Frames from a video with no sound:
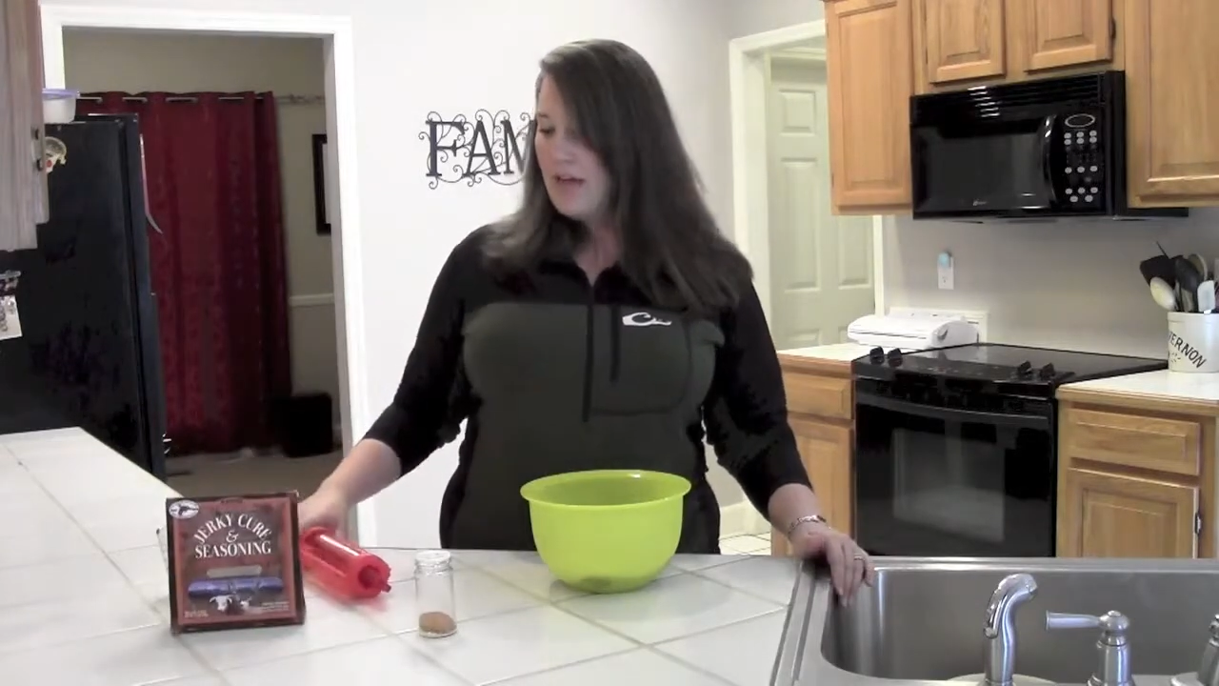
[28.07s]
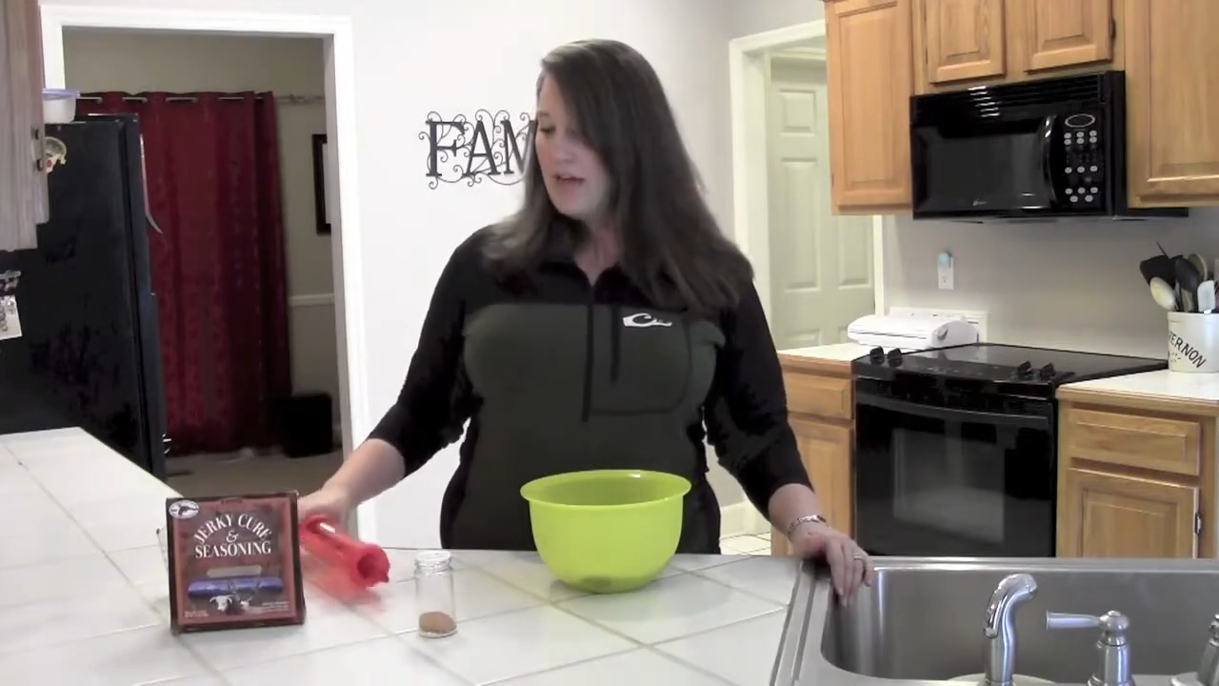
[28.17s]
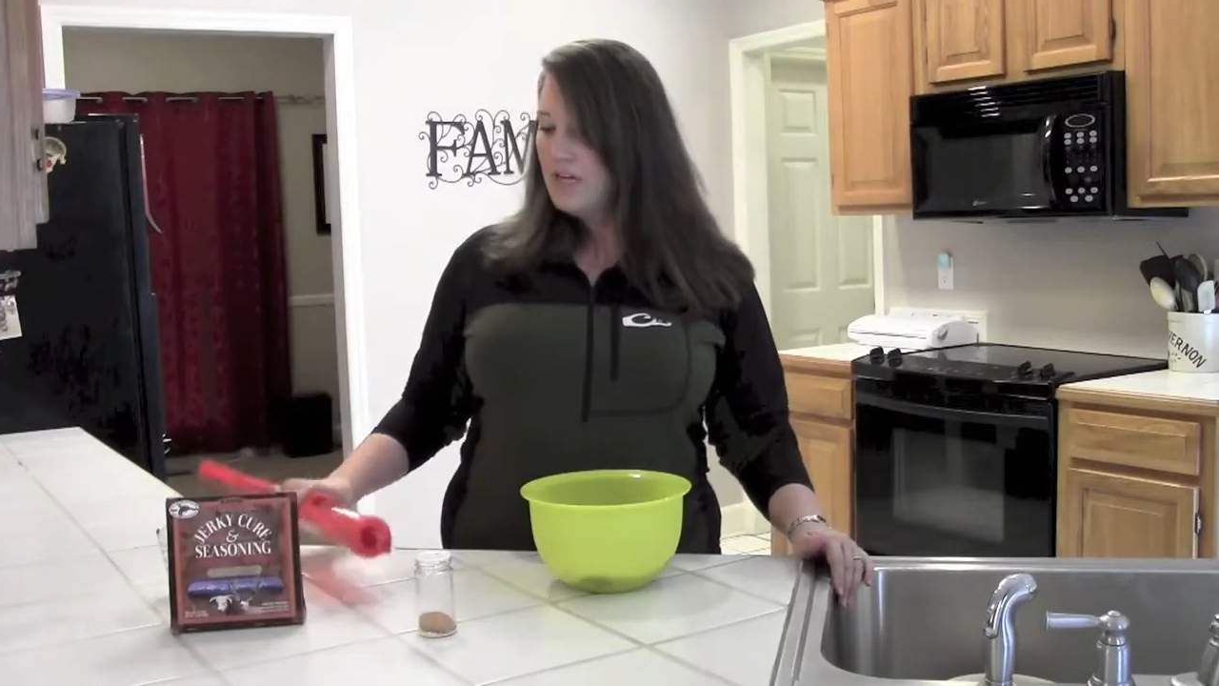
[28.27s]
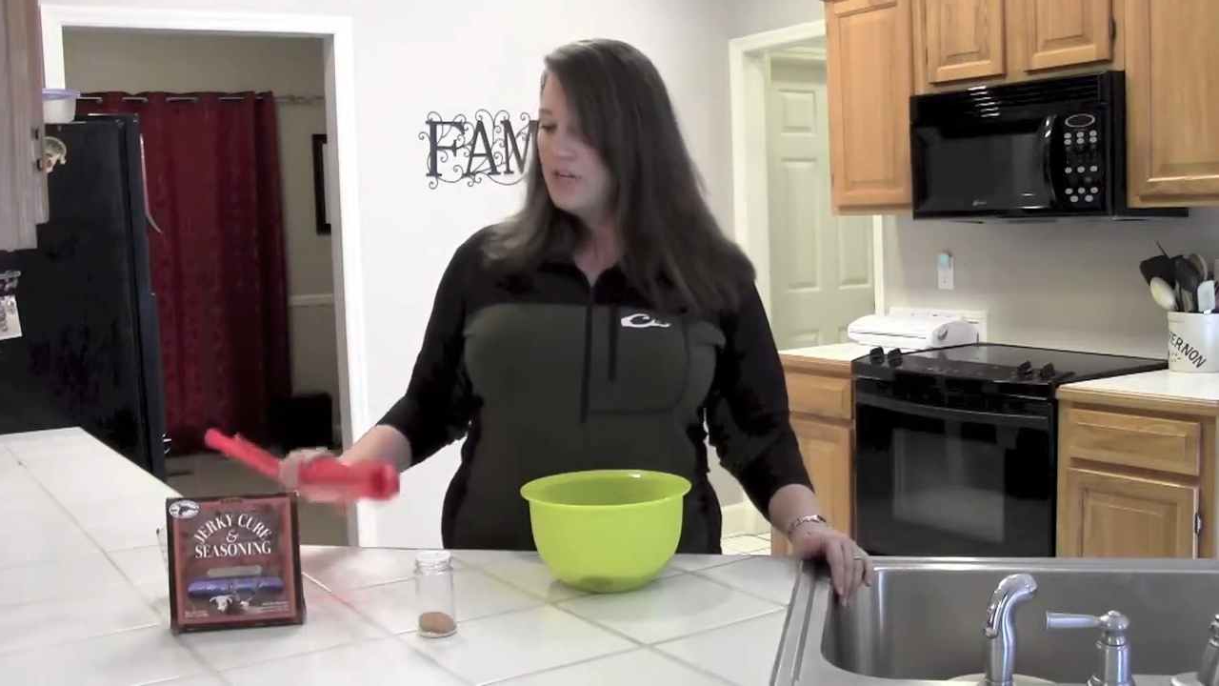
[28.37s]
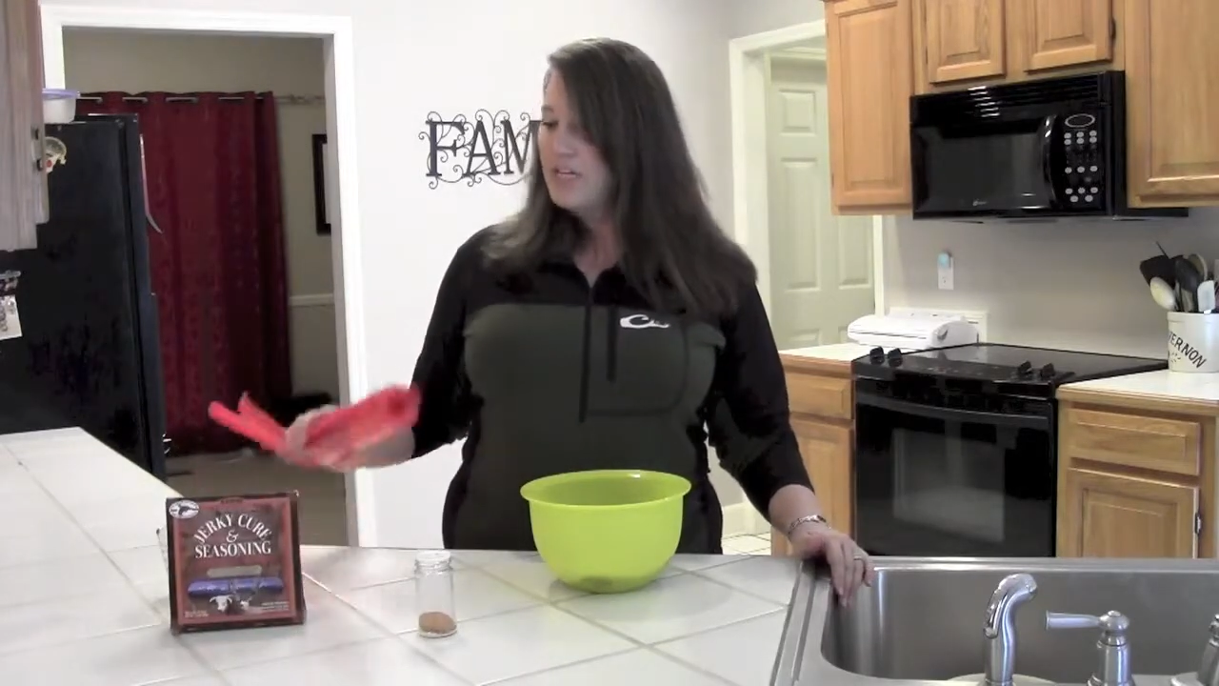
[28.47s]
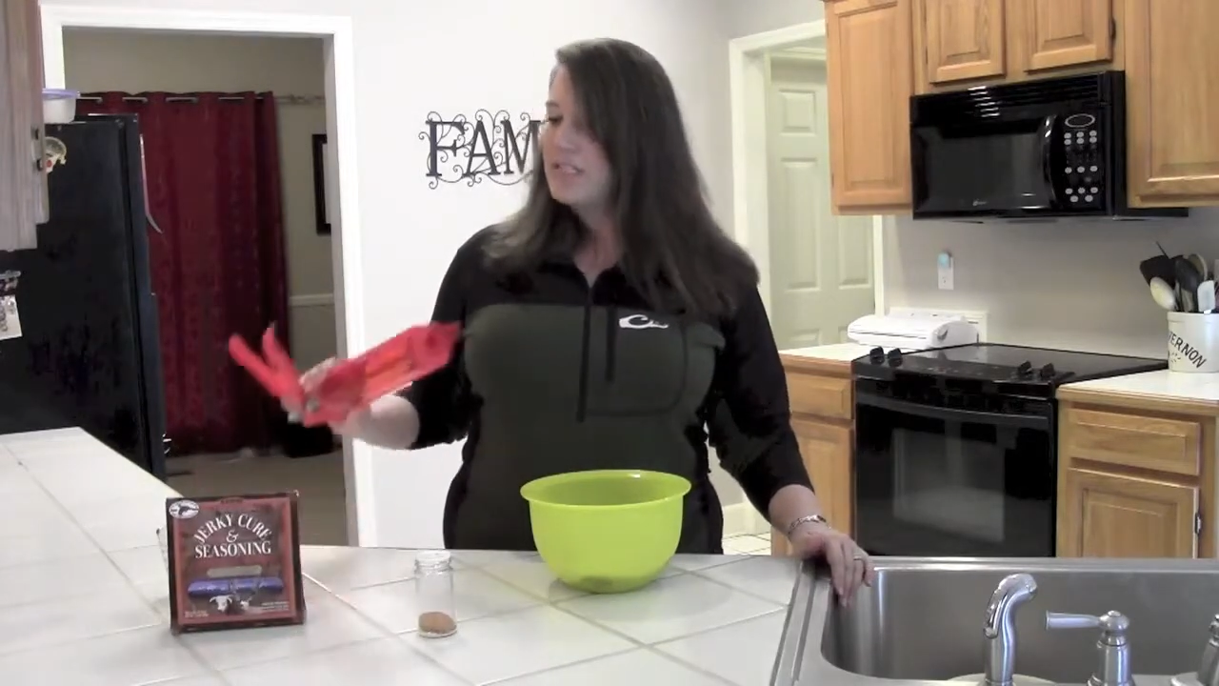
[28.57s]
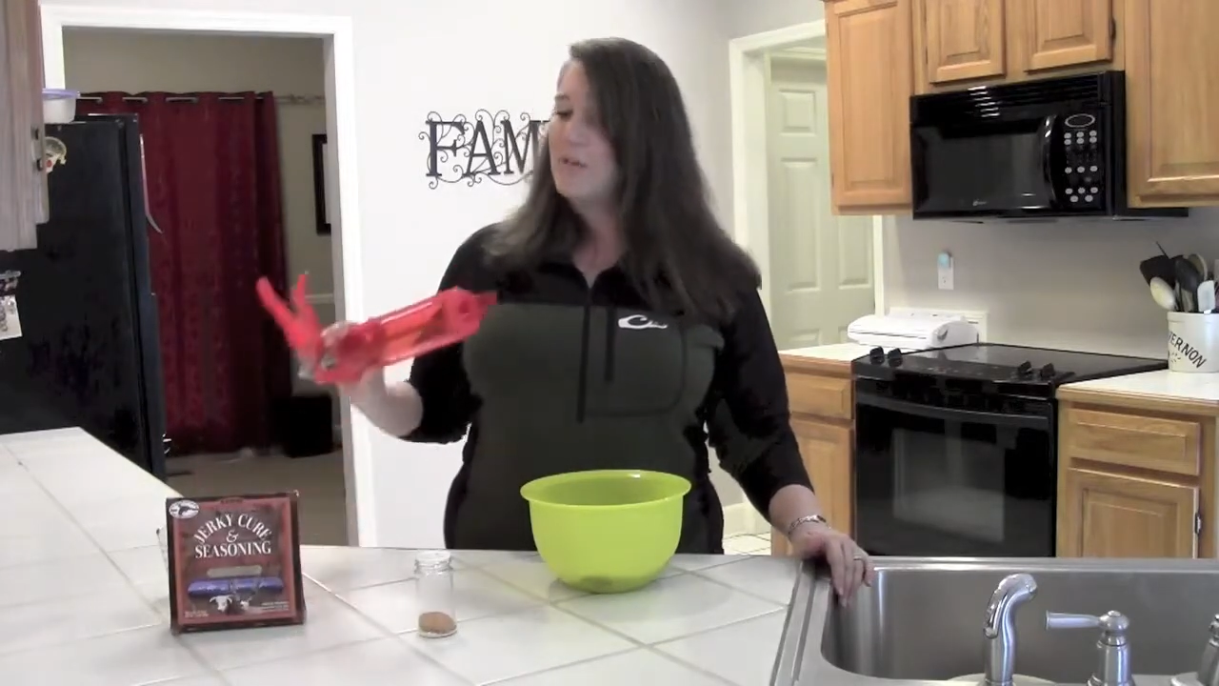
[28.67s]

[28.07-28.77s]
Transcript: And you need